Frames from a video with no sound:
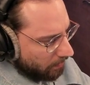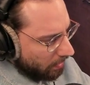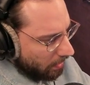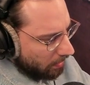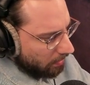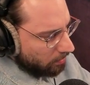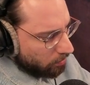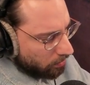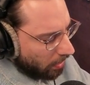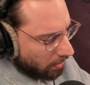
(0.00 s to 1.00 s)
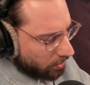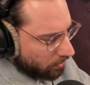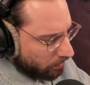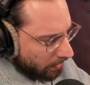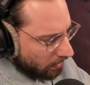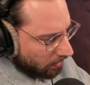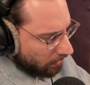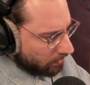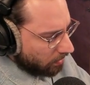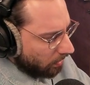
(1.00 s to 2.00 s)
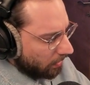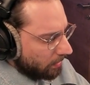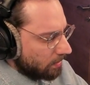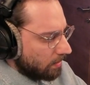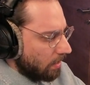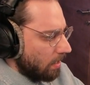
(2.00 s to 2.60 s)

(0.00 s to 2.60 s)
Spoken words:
an introduction week, let's call it.